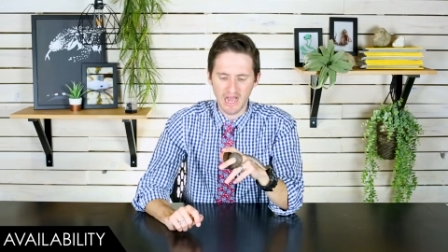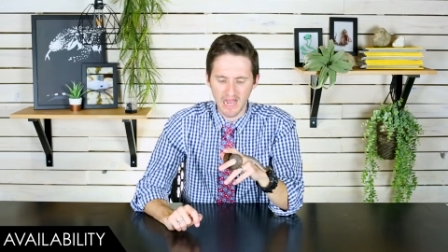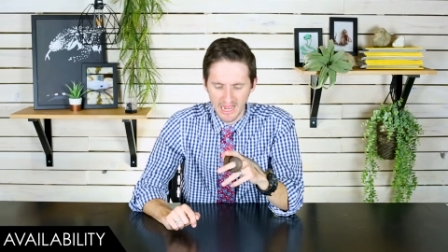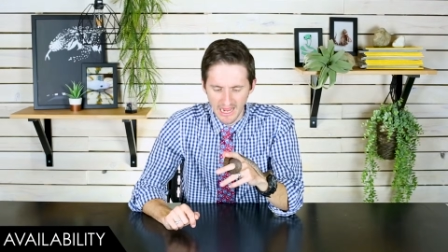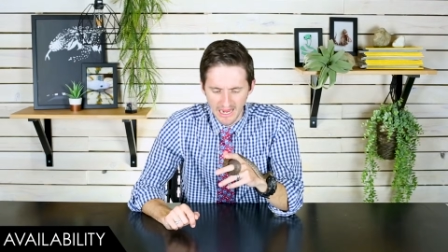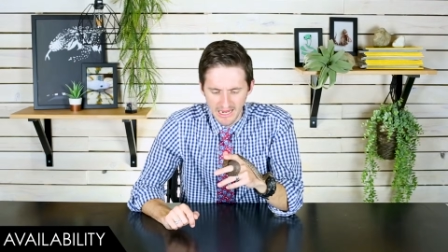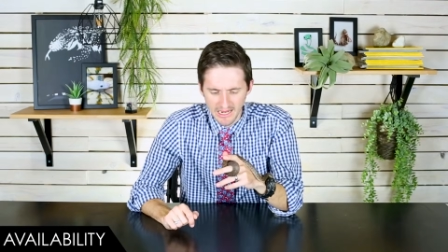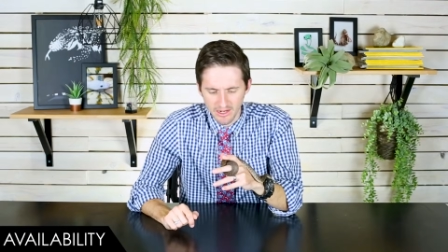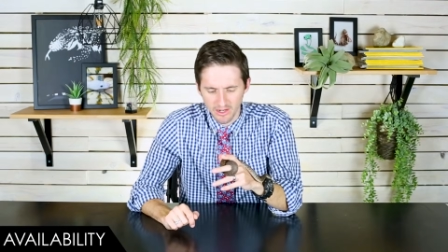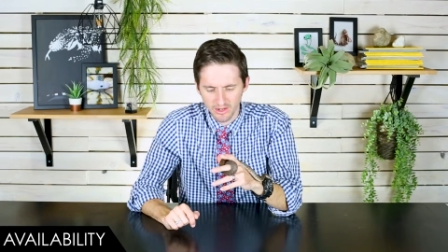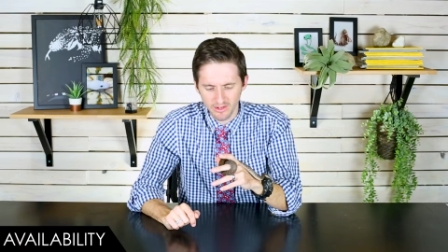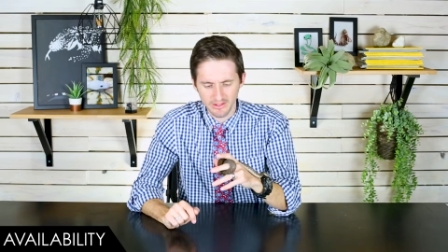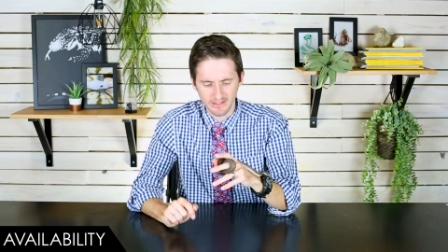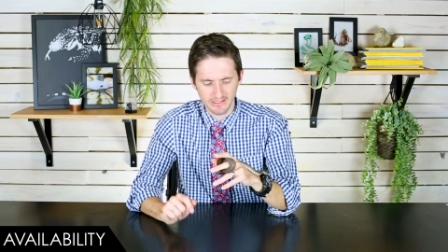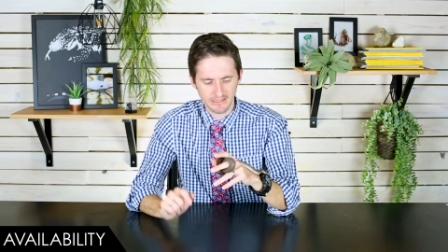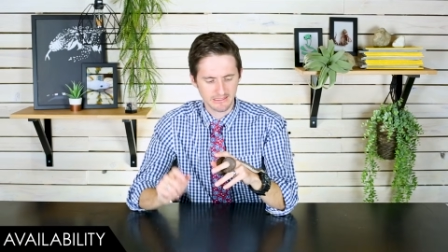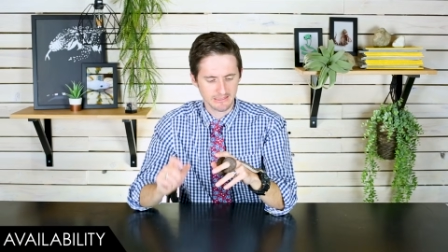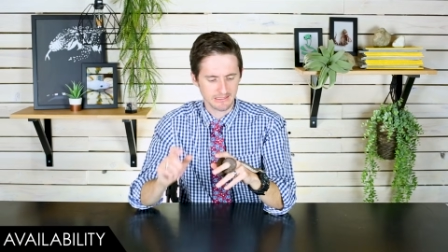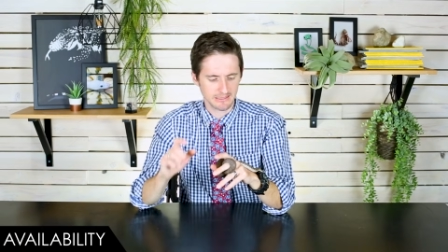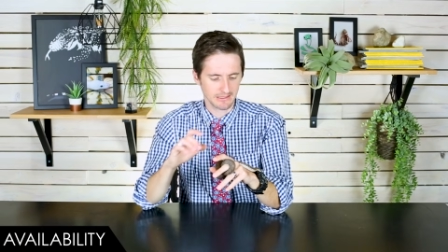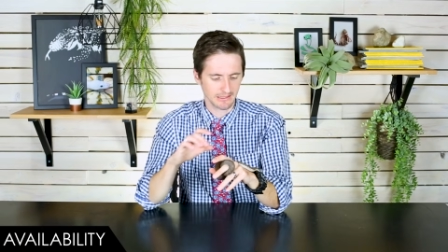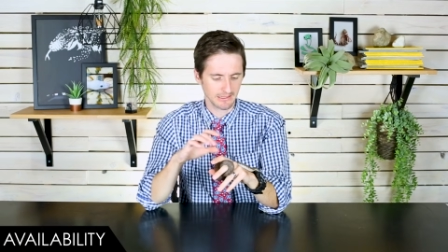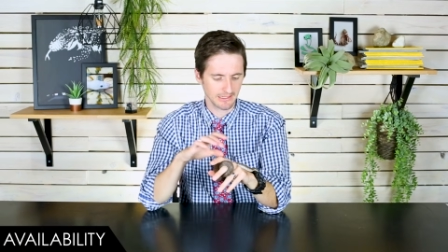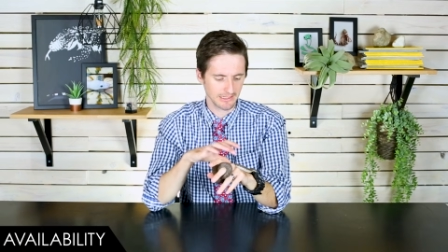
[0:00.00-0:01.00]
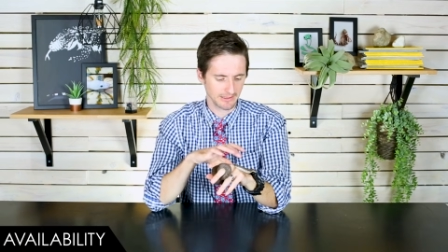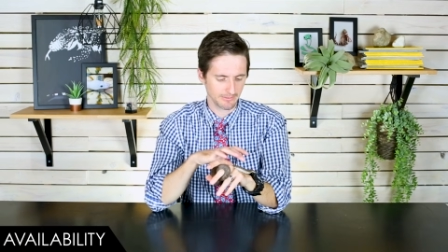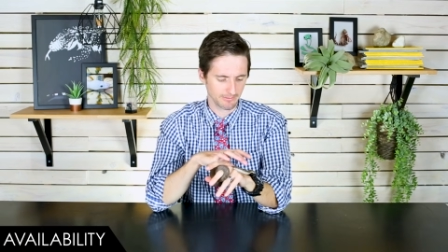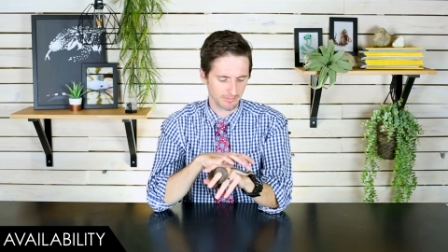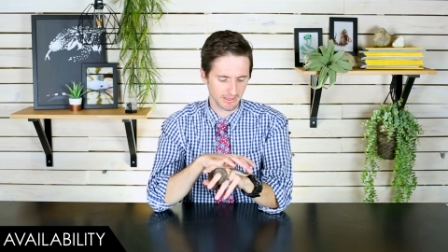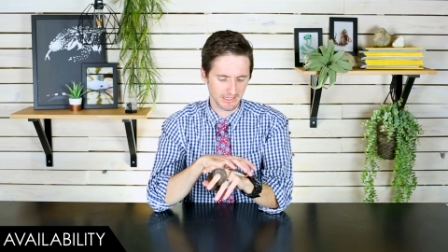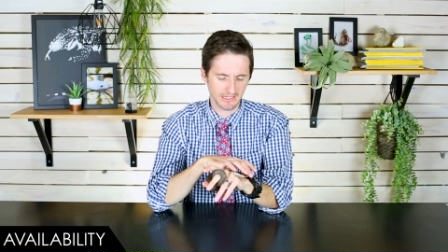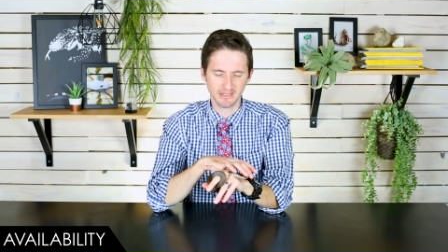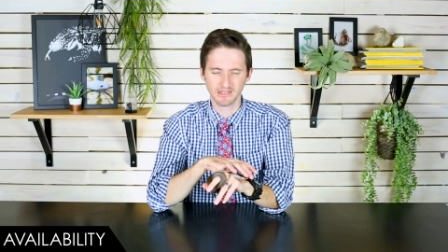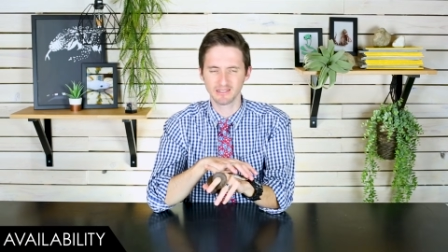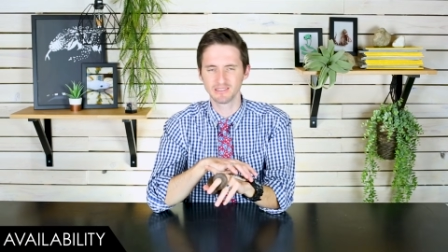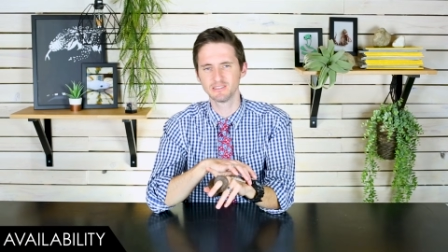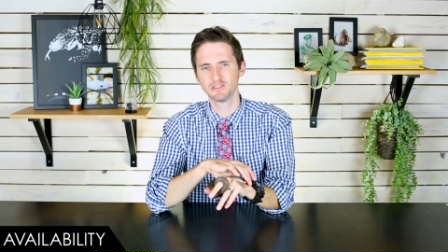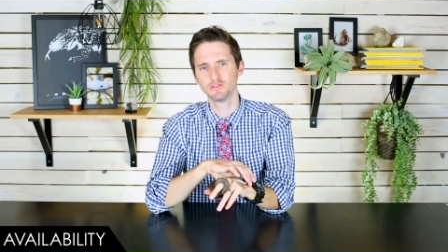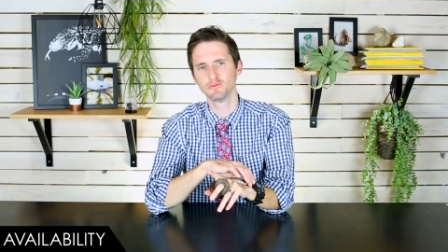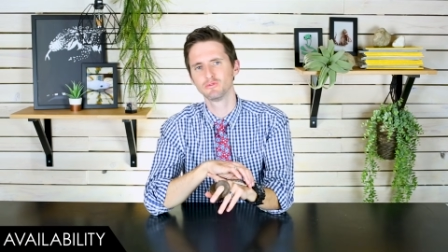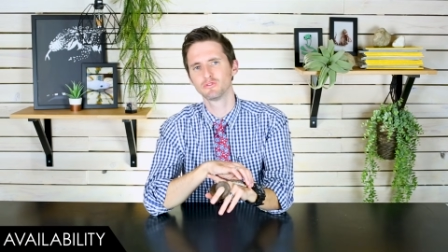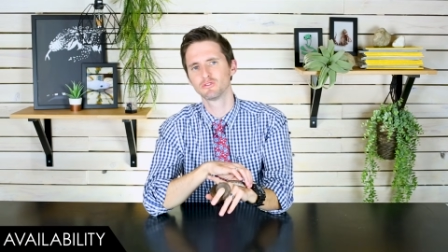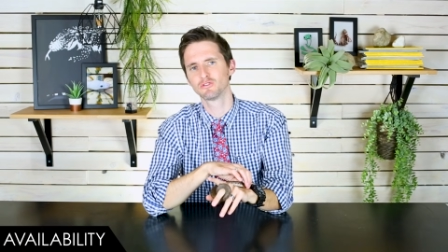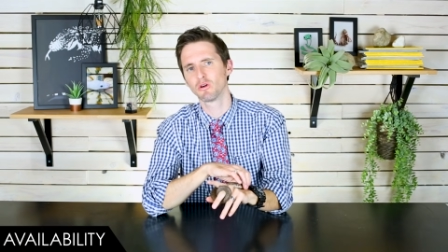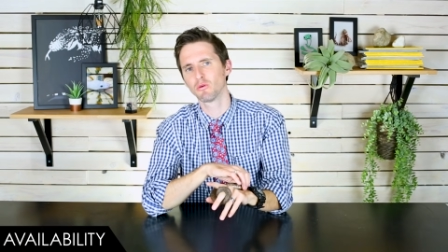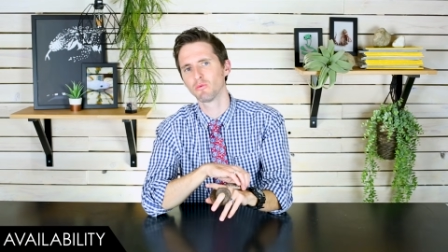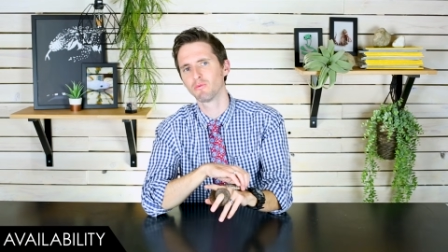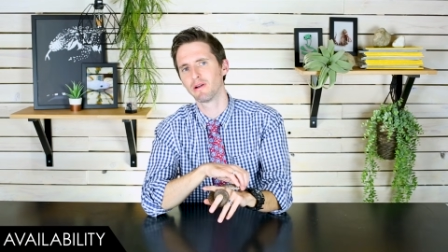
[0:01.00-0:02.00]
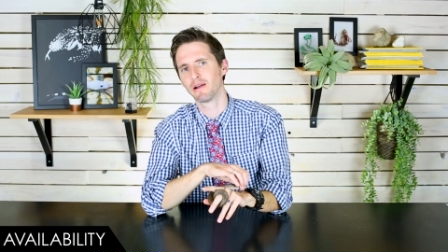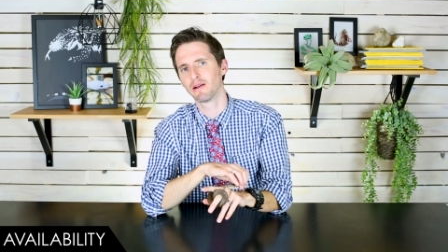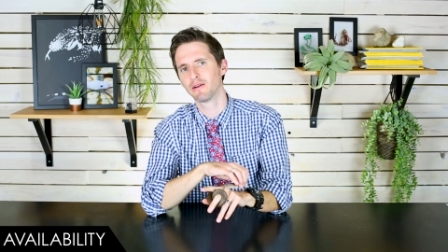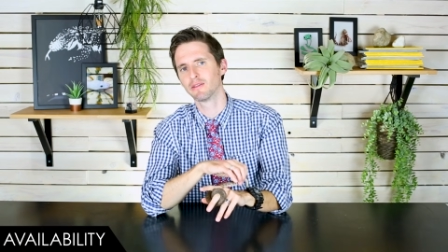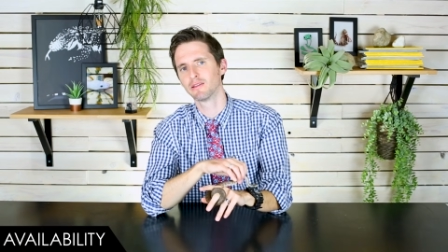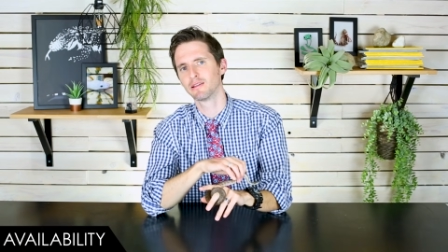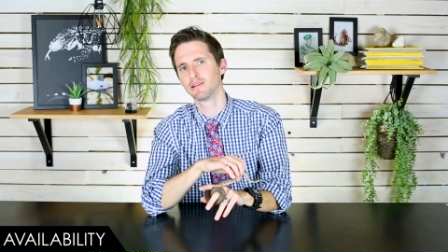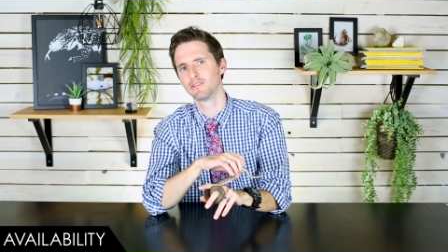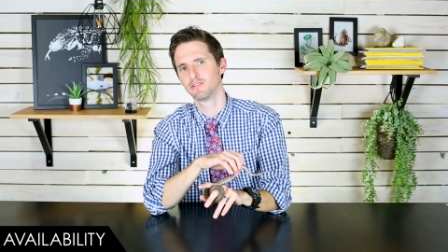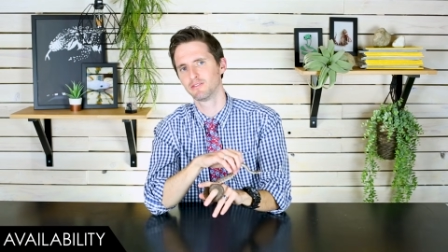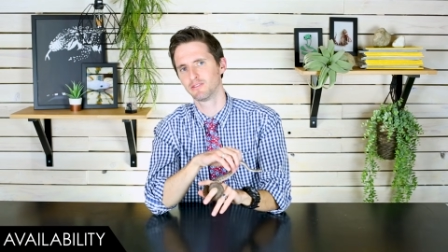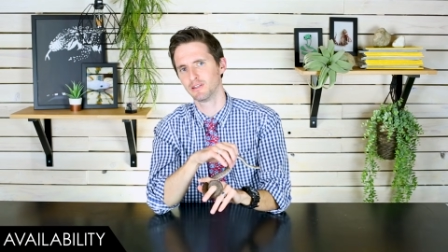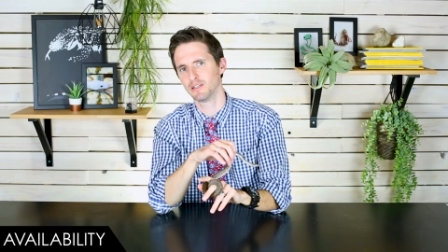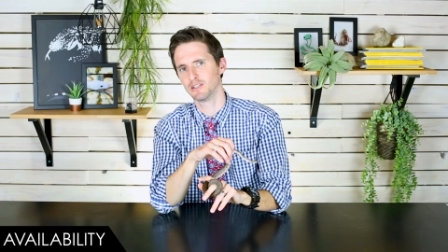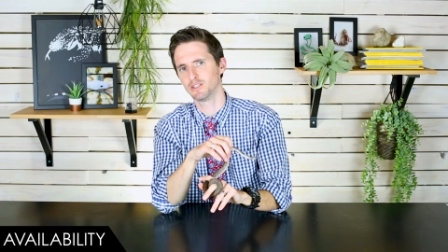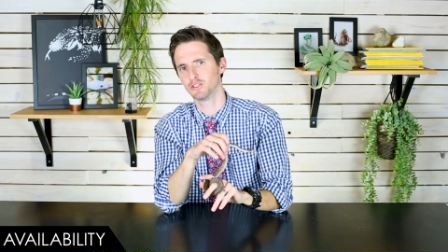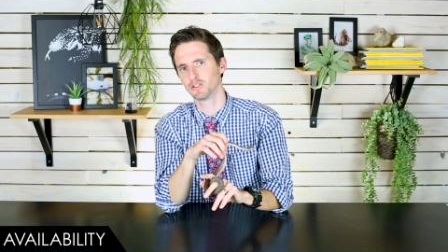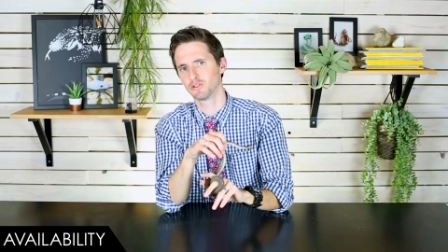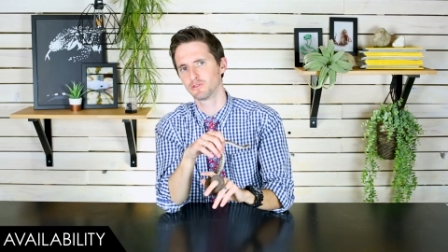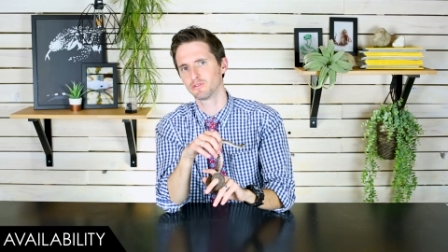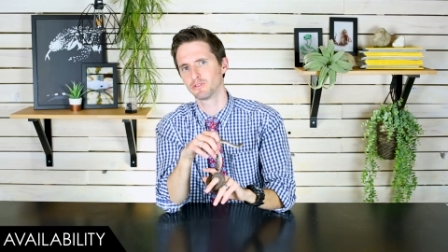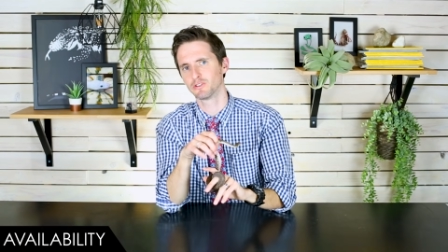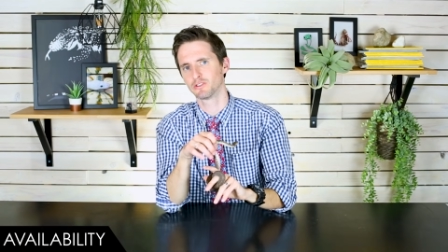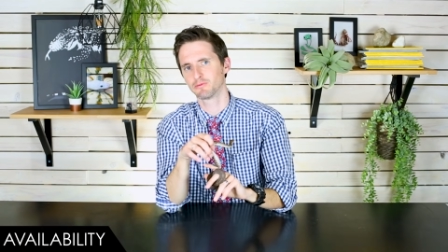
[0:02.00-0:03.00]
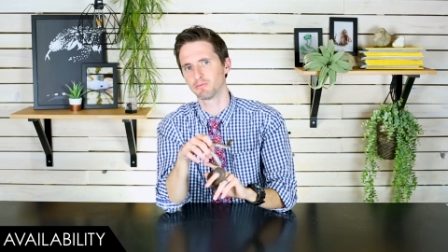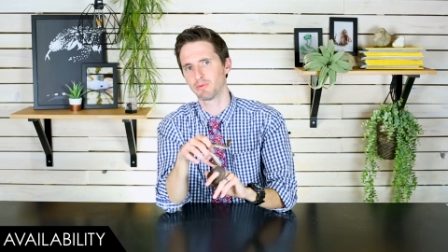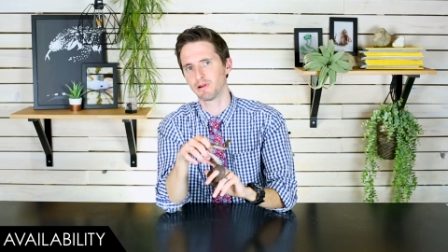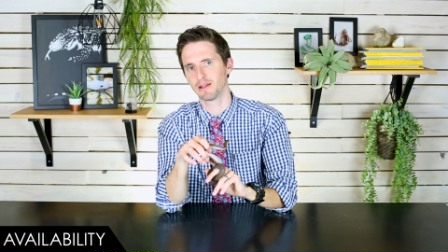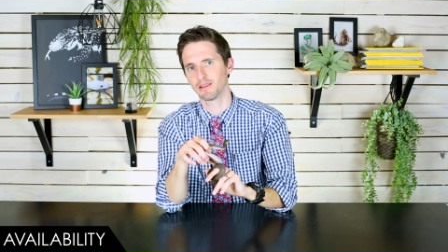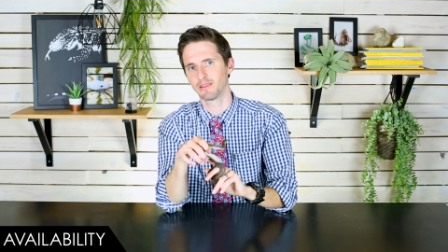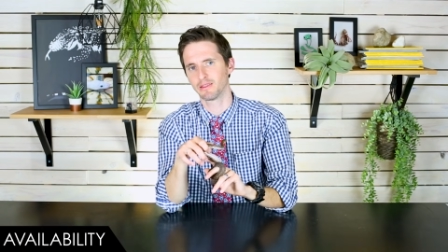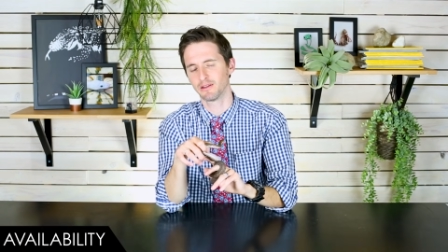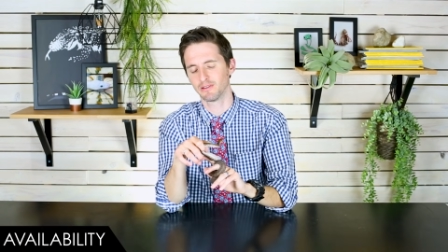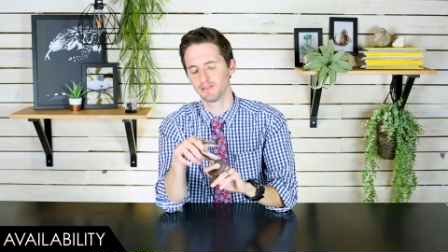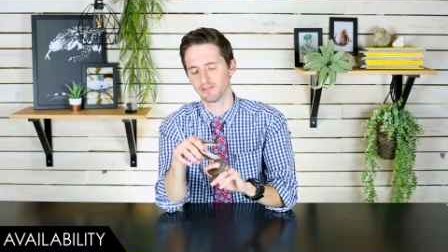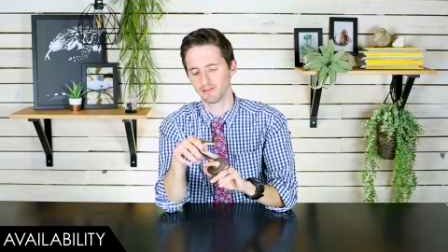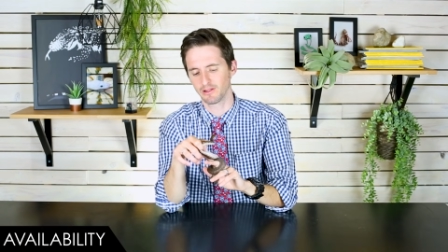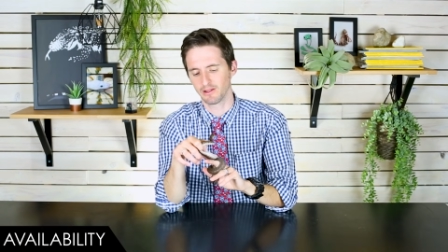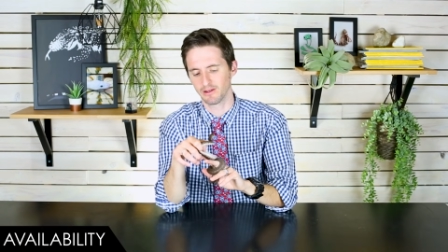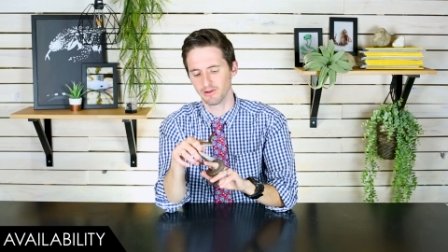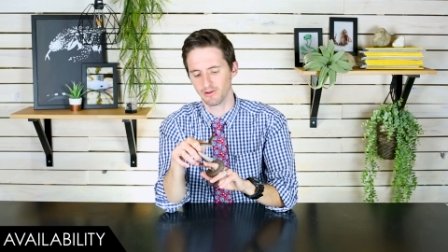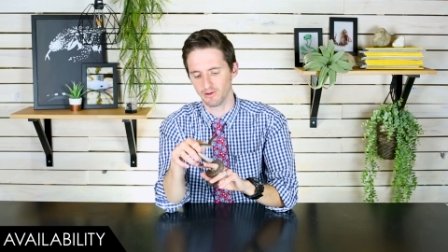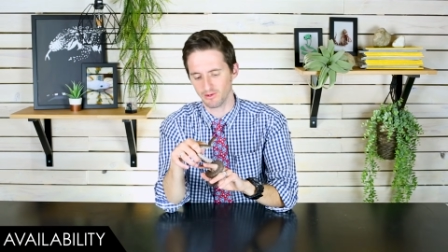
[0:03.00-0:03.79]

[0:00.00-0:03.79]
I honestly, because you so rarely see children's pythons at